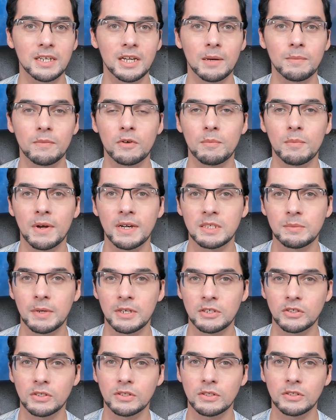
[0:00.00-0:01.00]
up for my
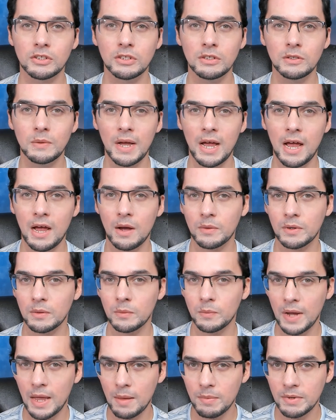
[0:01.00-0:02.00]
special 2-hour
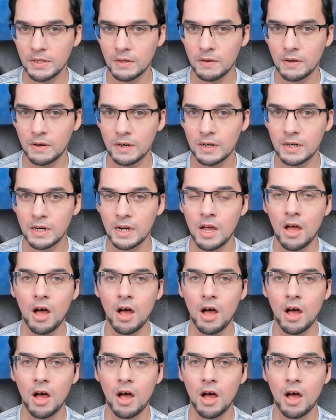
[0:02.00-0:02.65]
webinar